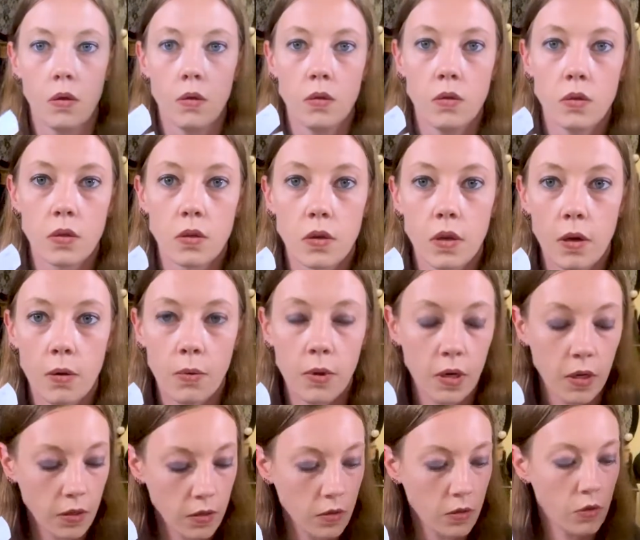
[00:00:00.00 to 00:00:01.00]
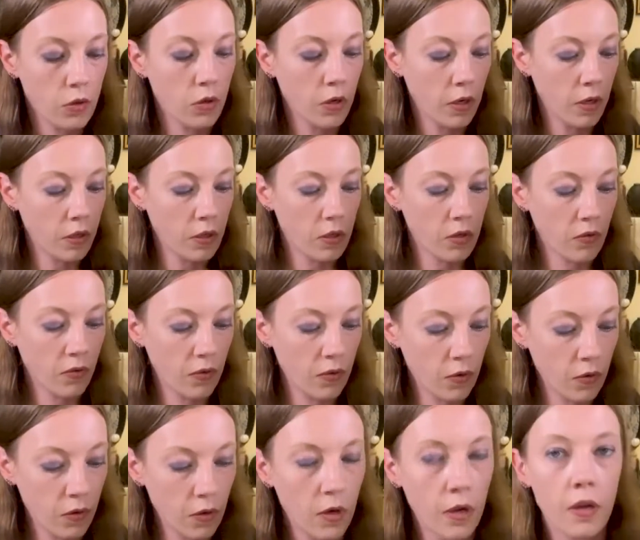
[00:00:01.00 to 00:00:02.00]
So now we need to
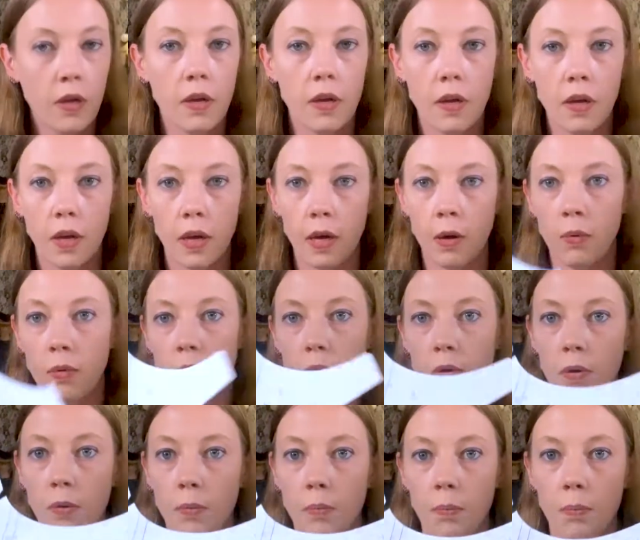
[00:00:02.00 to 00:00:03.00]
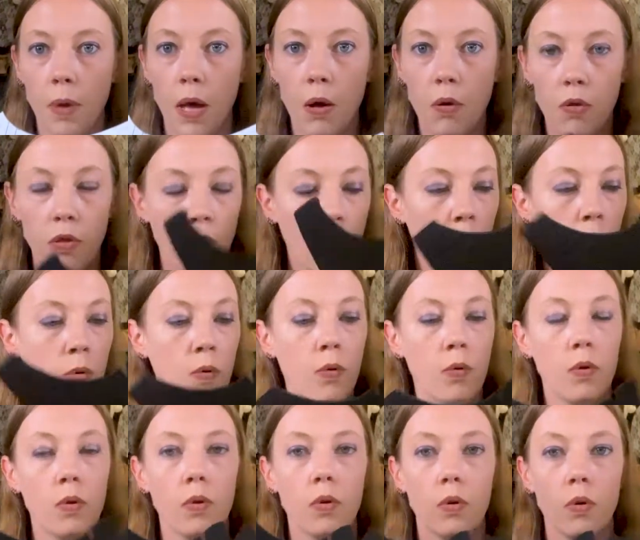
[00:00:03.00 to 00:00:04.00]
transfer our mouth
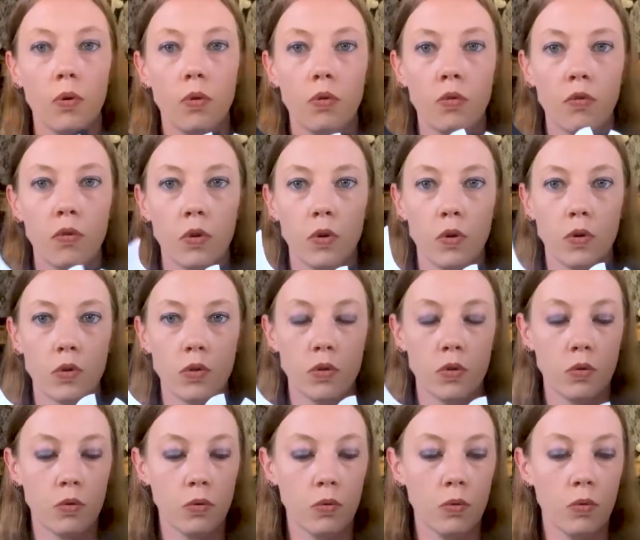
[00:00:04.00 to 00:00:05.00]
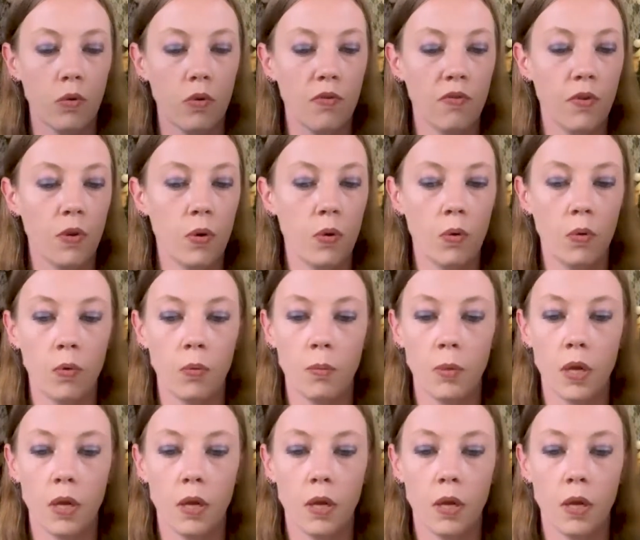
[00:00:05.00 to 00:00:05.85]
hole over to the foam,